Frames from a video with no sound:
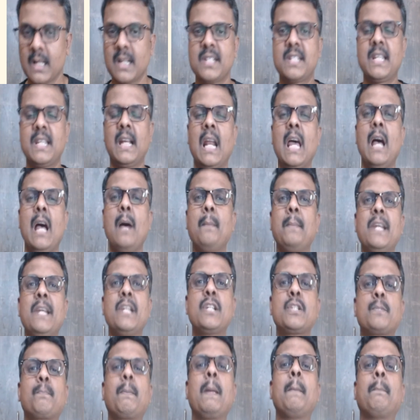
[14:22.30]
Jana
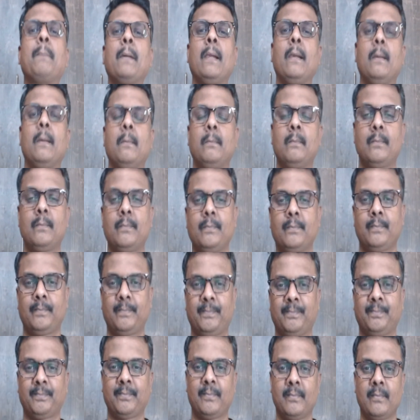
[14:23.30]
means people.
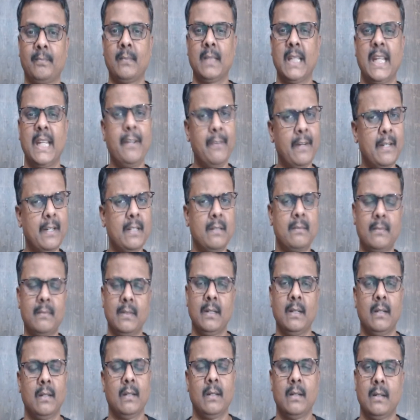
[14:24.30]
Even
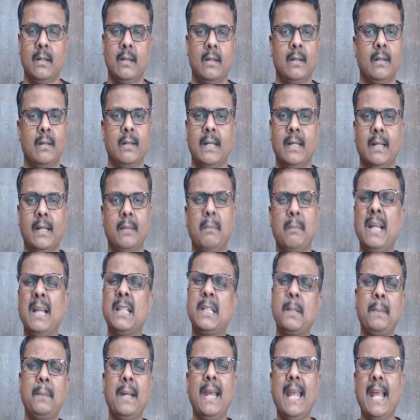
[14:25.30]

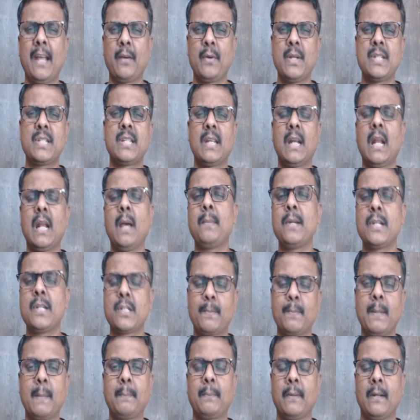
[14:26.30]
multiple language, Jana means
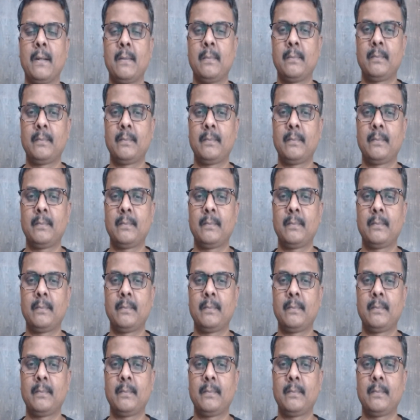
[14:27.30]
people.